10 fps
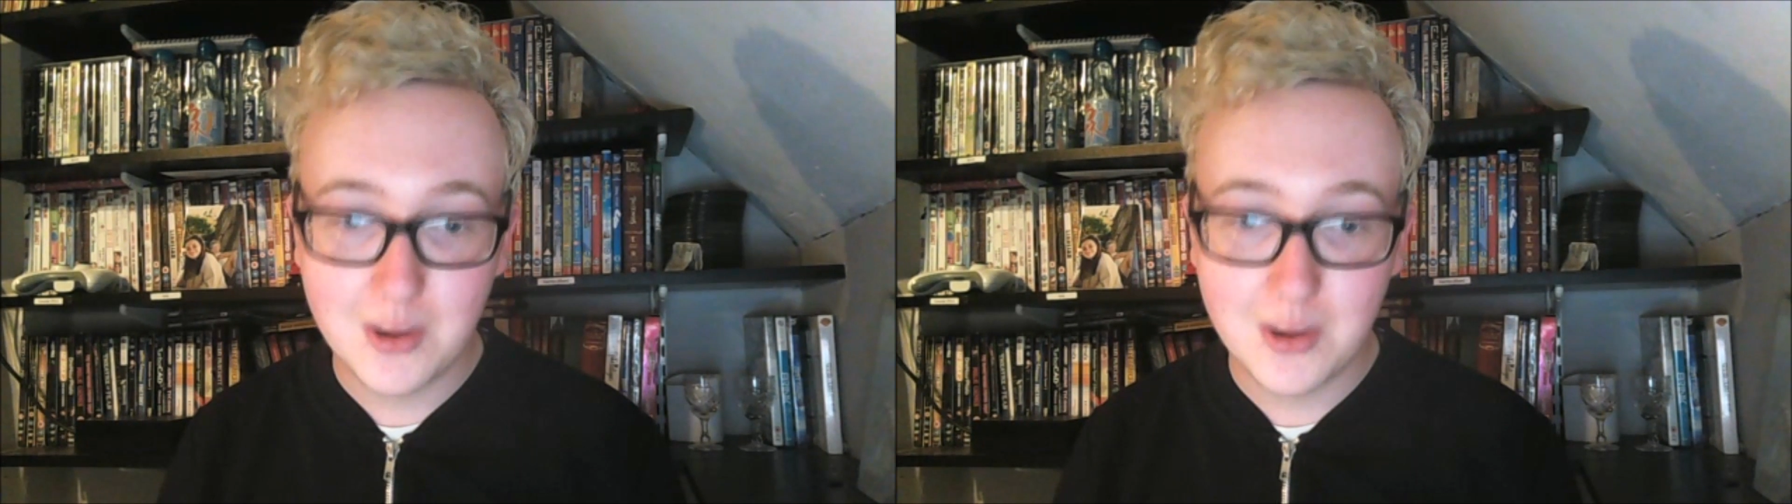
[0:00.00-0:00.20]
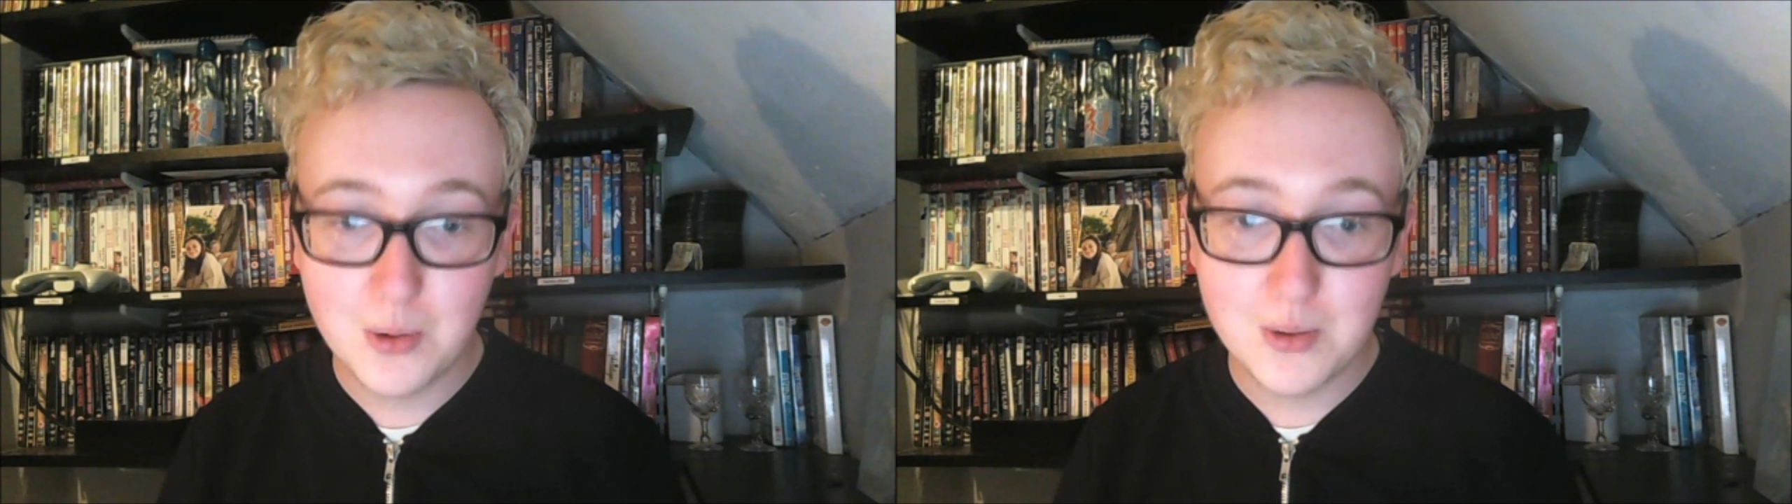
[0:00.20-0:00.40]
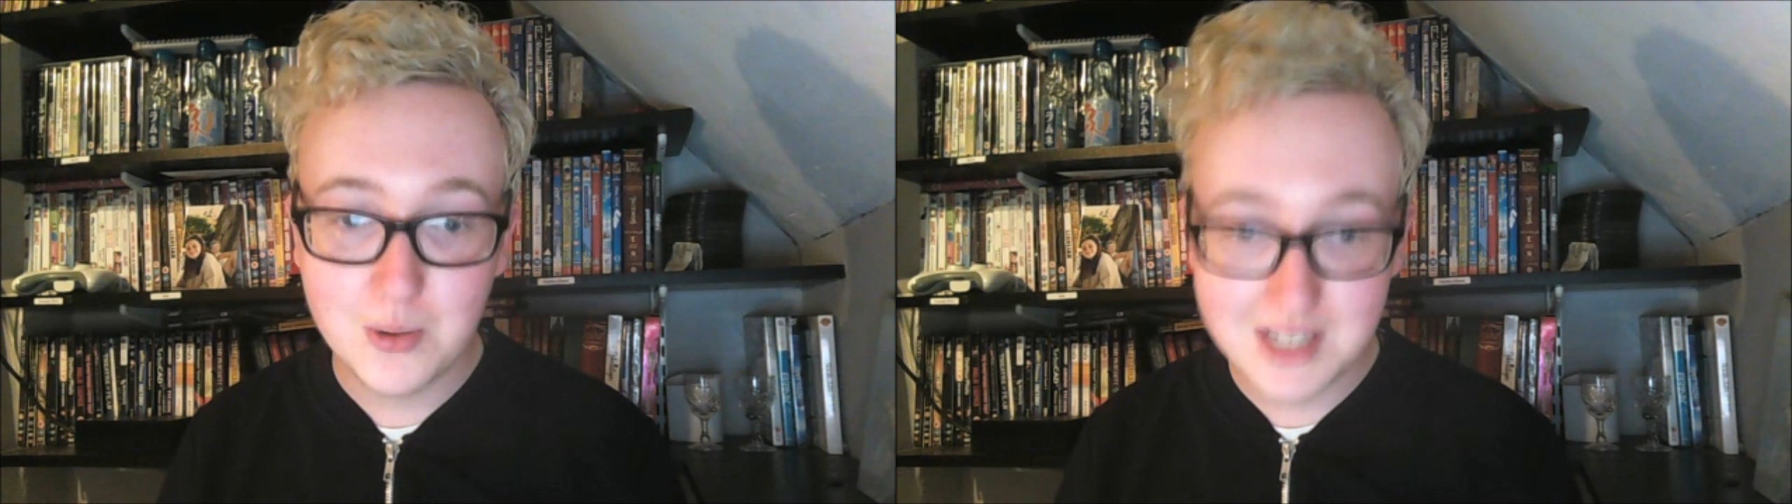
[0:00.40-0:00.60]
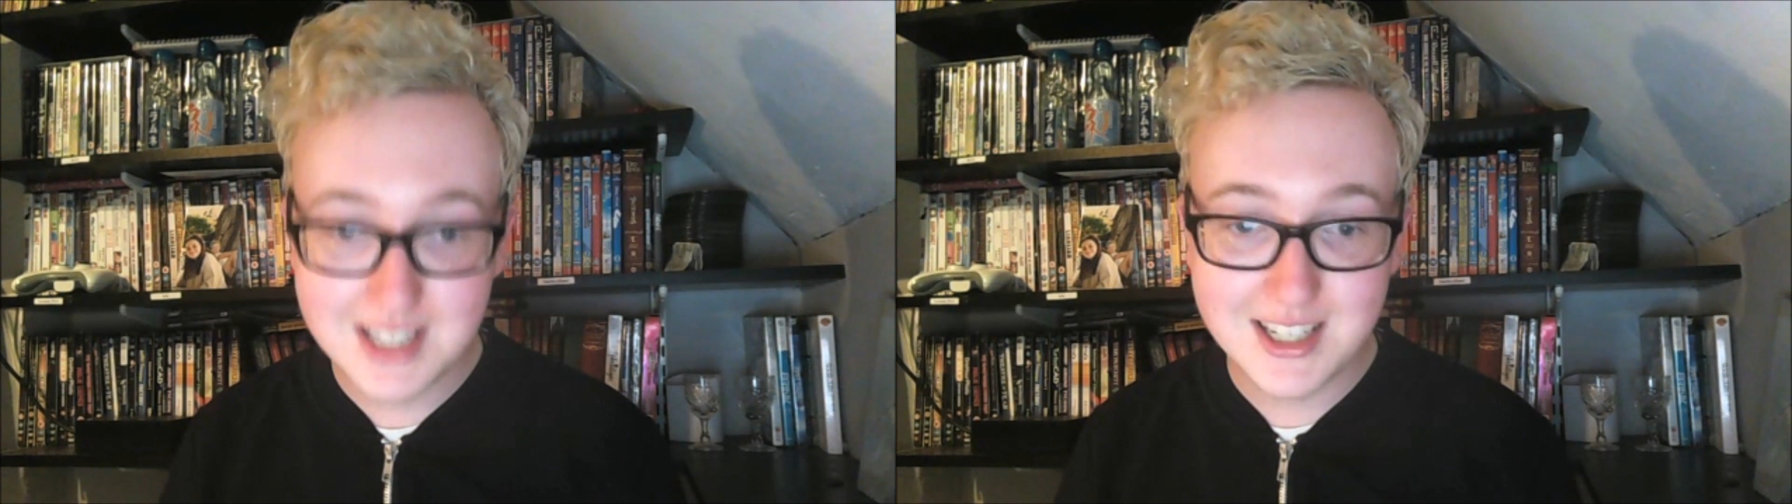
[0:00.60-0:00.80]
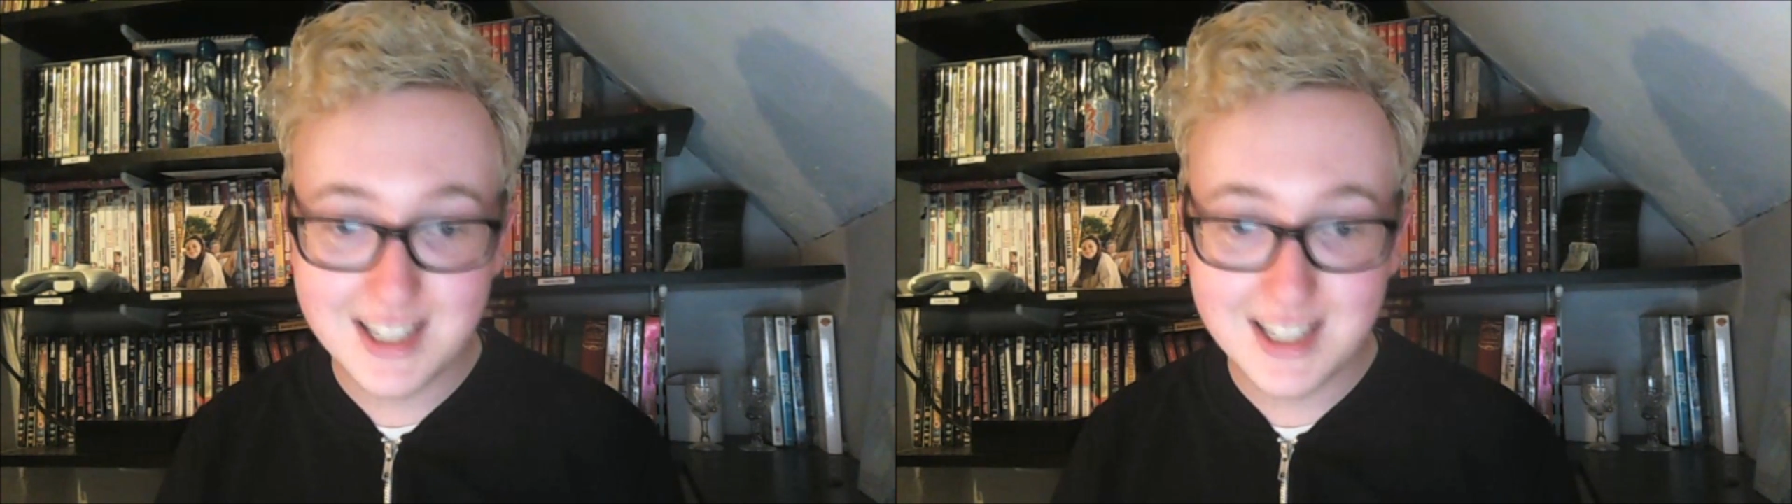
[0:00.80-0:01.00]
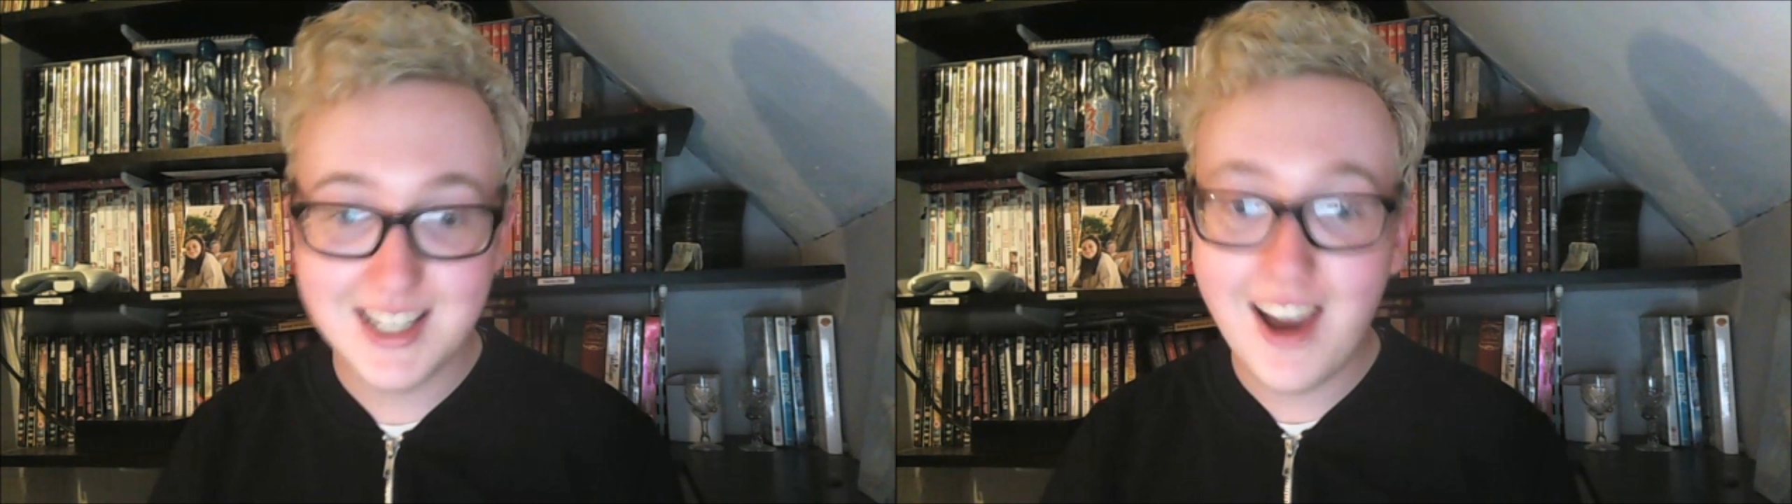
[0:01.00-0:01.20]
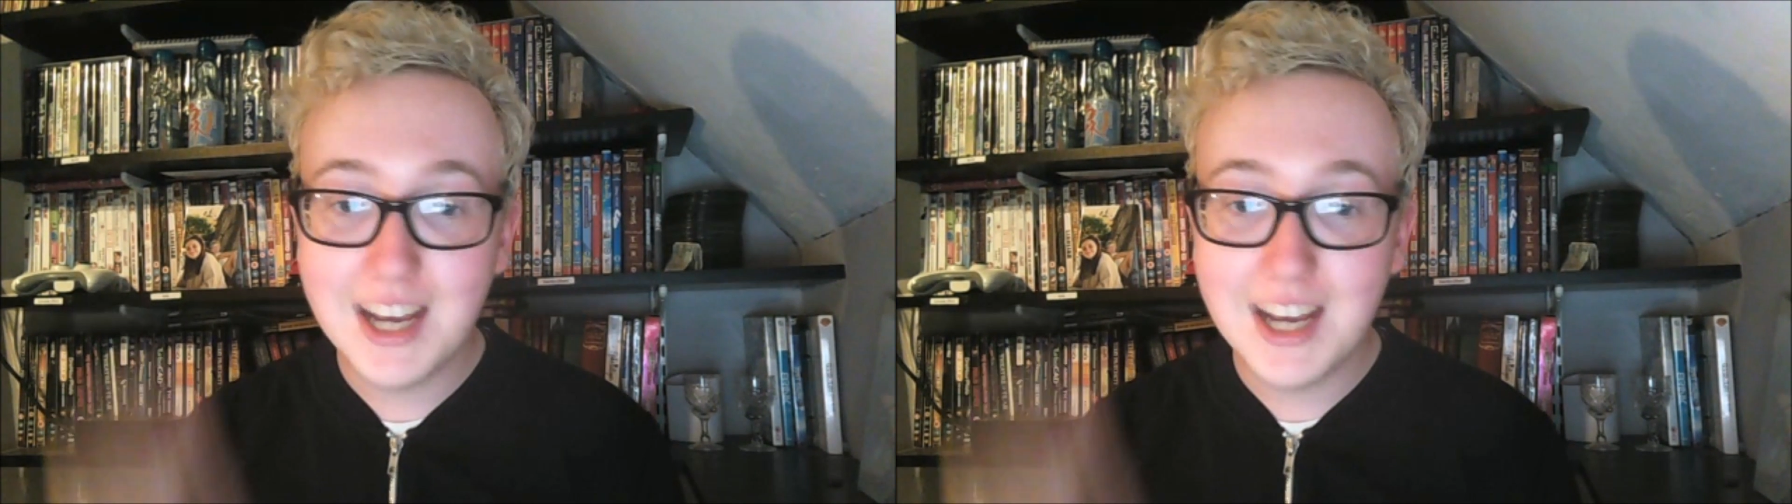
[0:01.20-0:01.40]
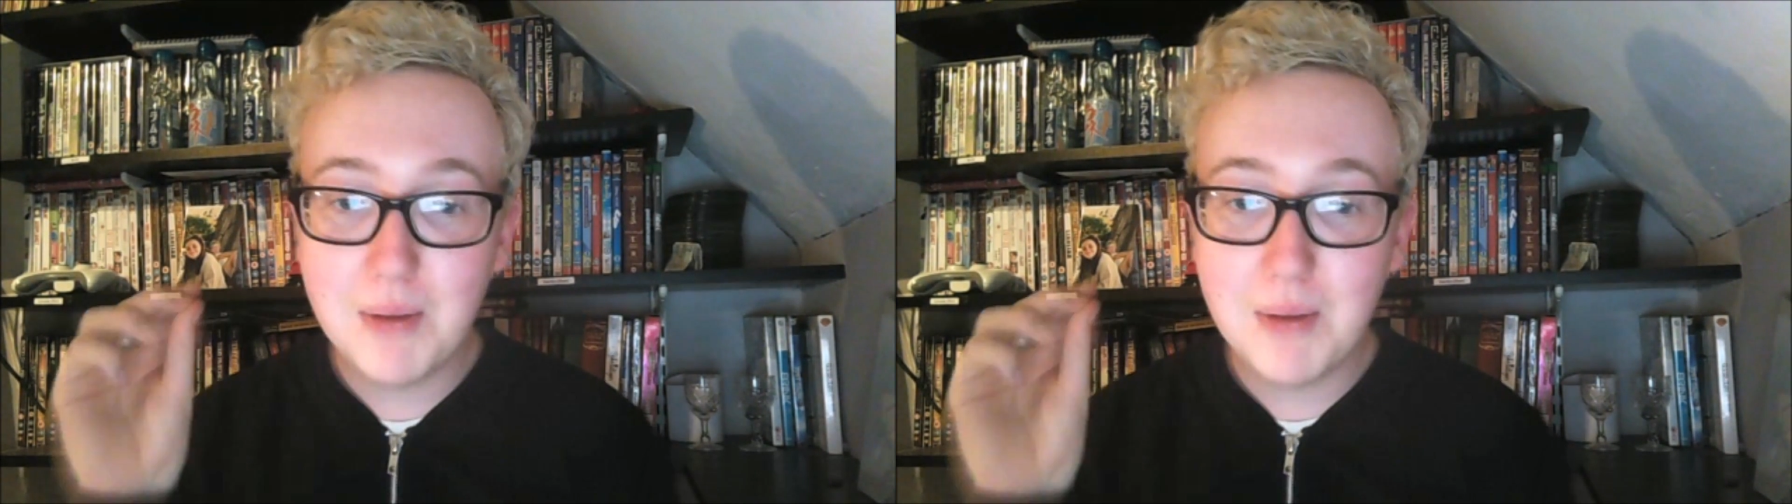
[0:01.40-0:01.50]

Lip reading: who was just a tiny